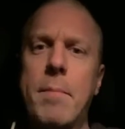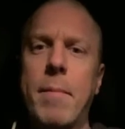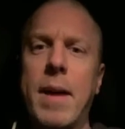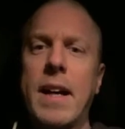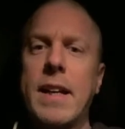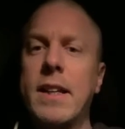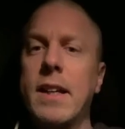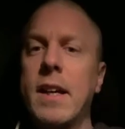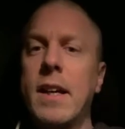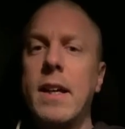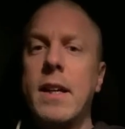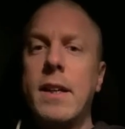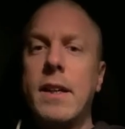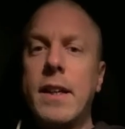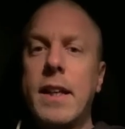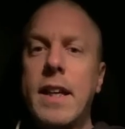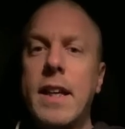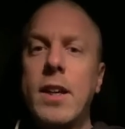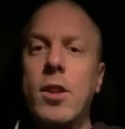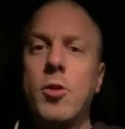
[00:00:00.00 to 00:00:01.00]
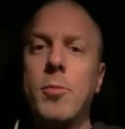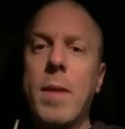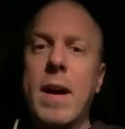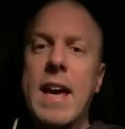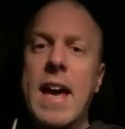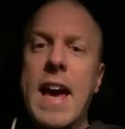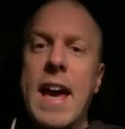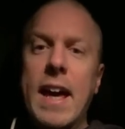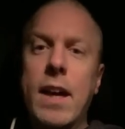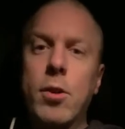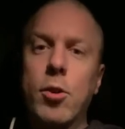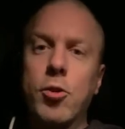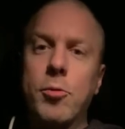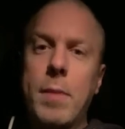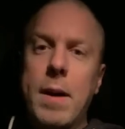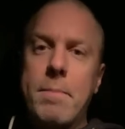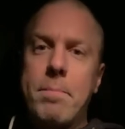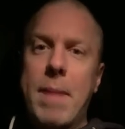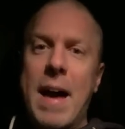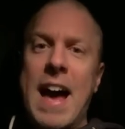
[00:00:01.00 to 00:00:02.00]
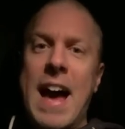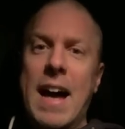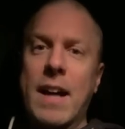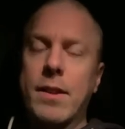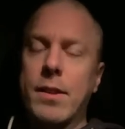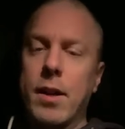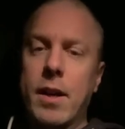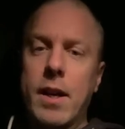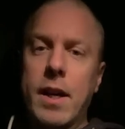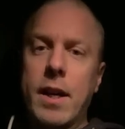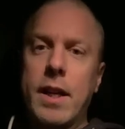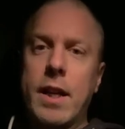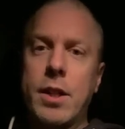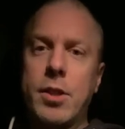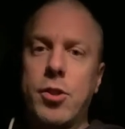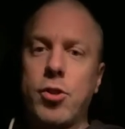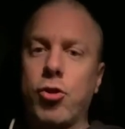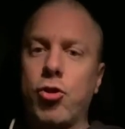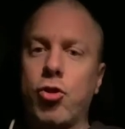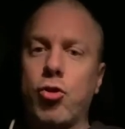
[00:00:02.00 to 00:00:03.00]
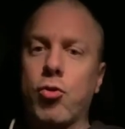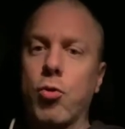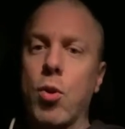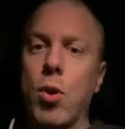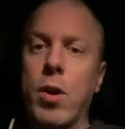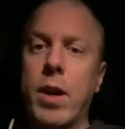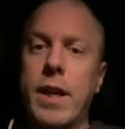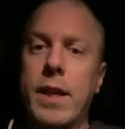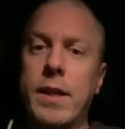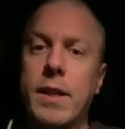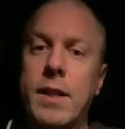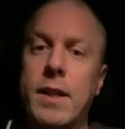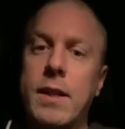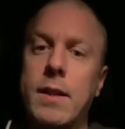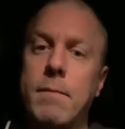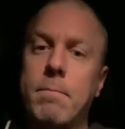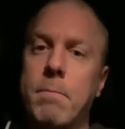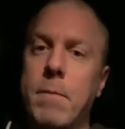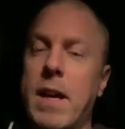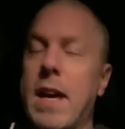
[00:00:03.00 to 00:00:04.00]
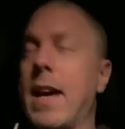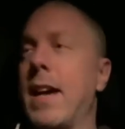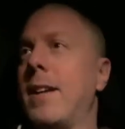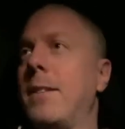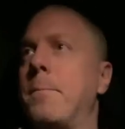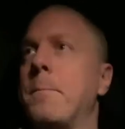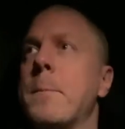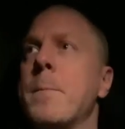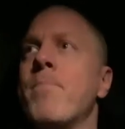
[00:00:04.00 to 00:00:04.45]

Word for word: My knees, my ankles, my back, they're going to get destroyed. And